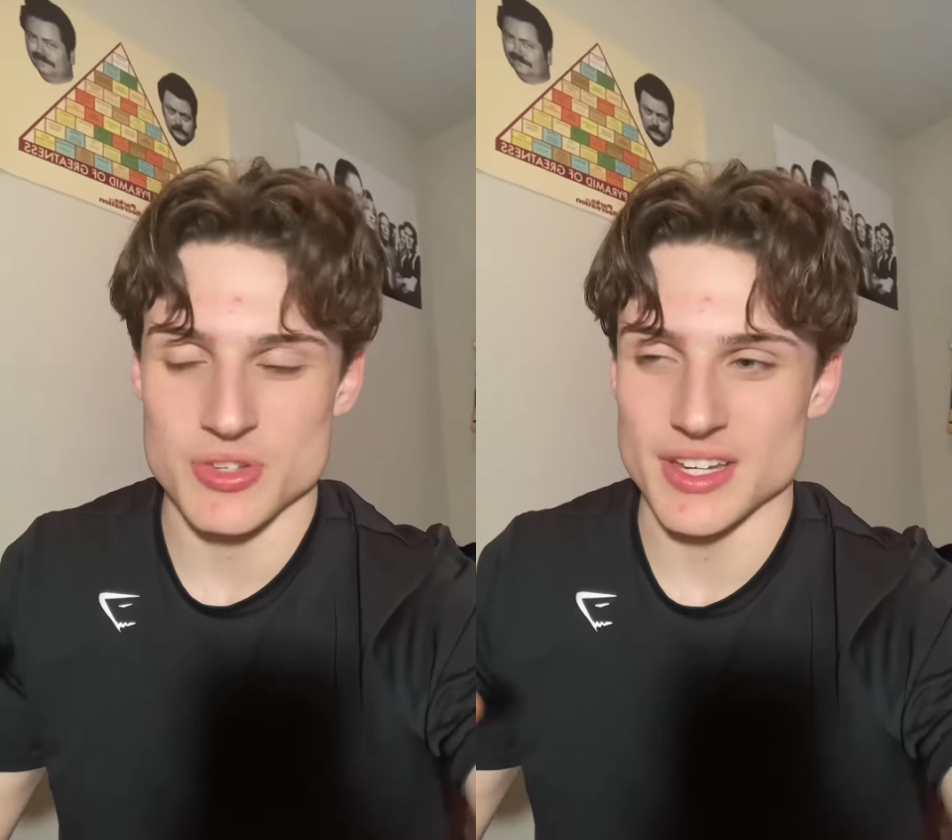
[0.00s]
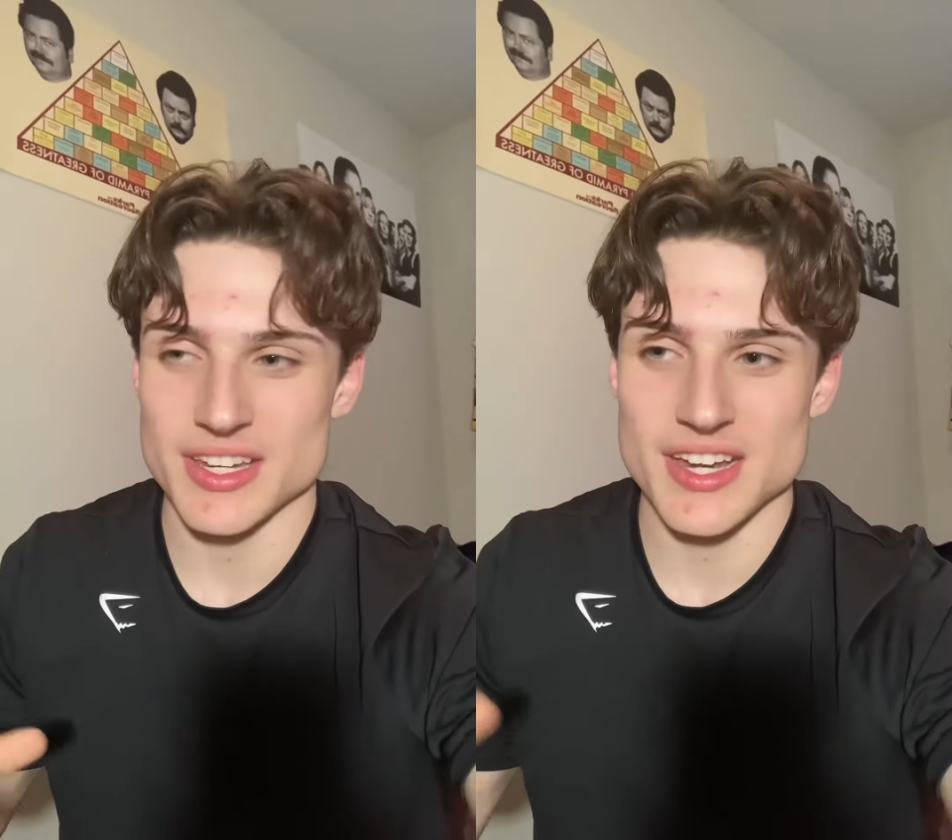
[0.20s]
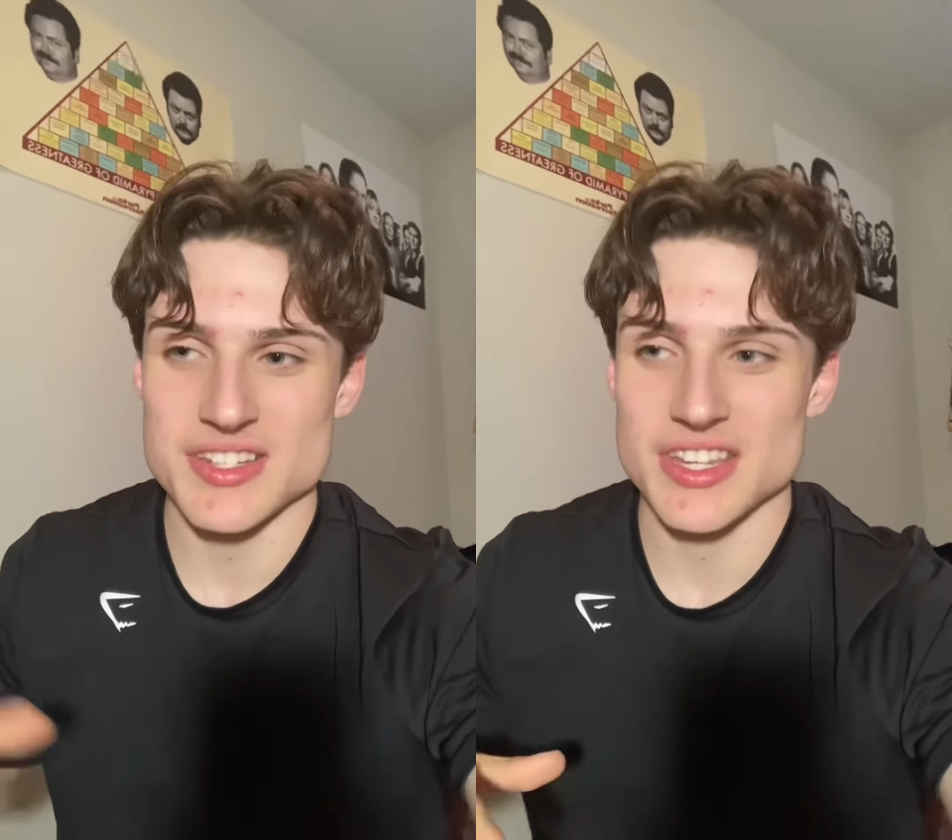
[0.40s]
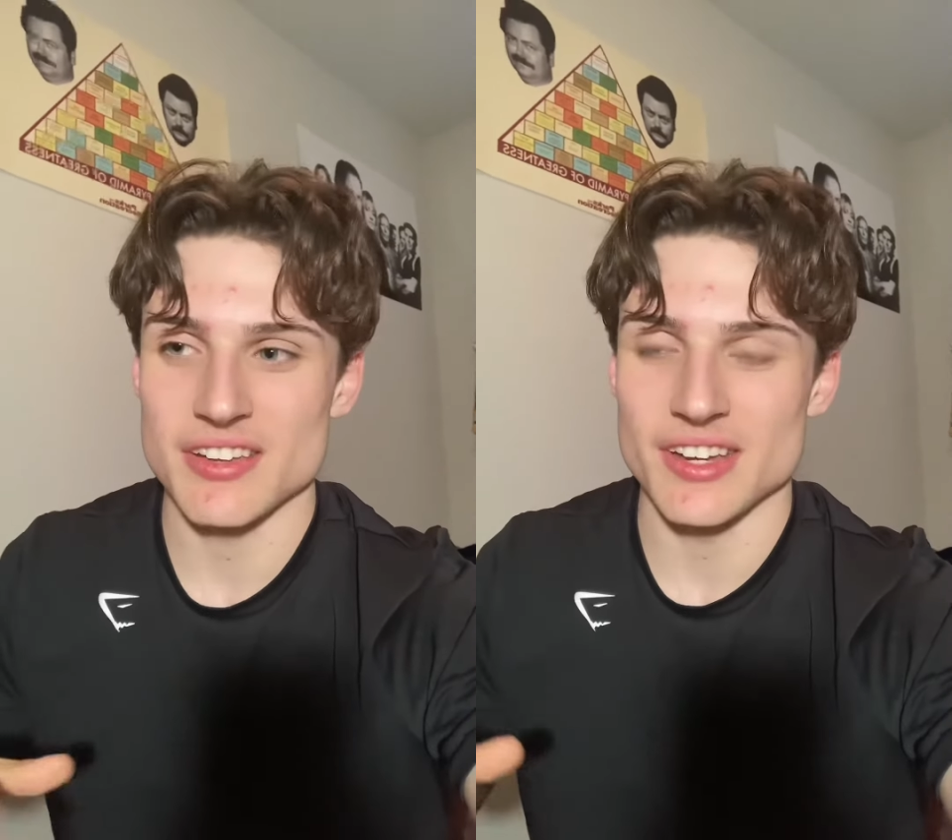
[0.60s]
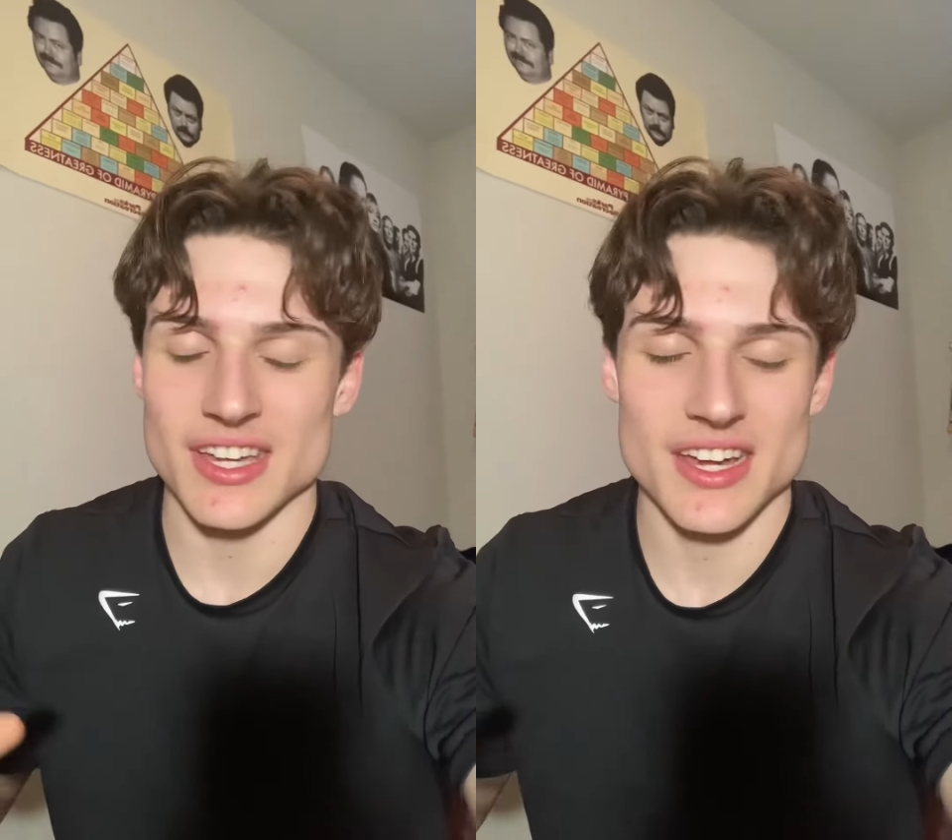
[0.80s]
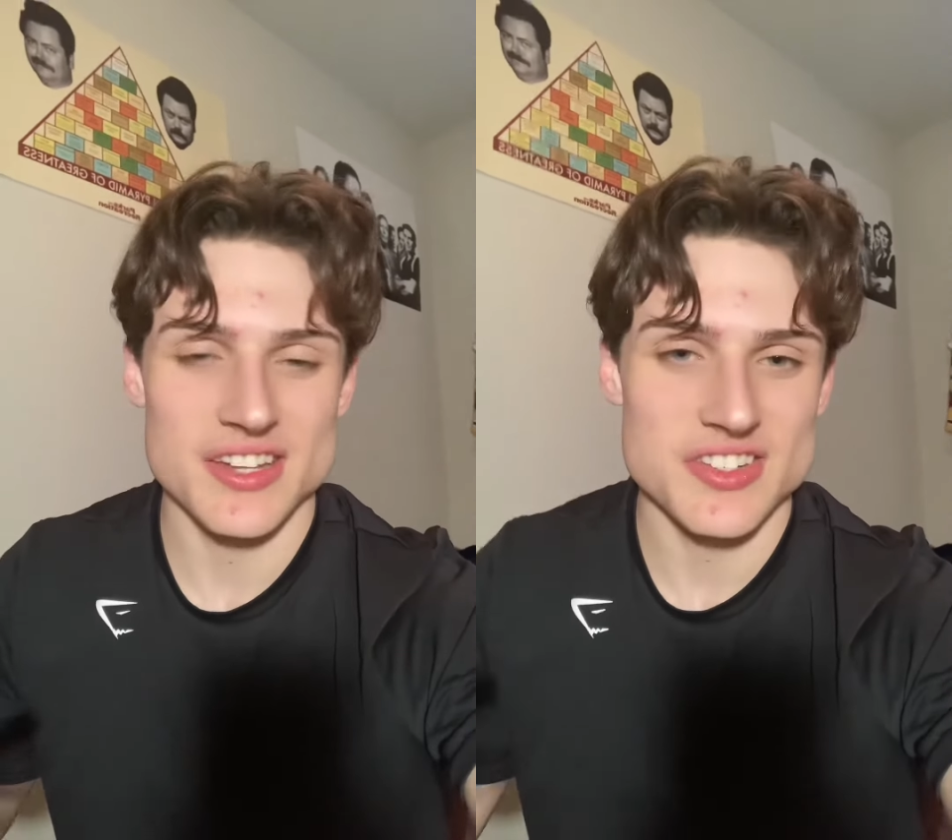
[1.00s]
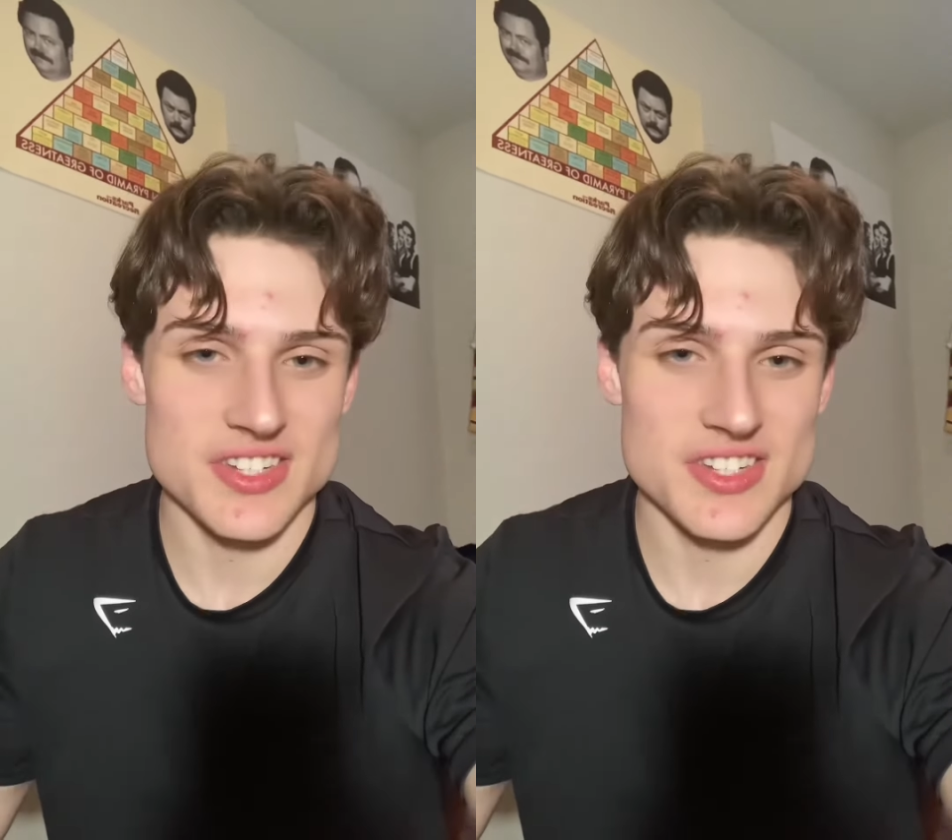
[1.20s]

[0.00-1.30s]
like kids killing kids,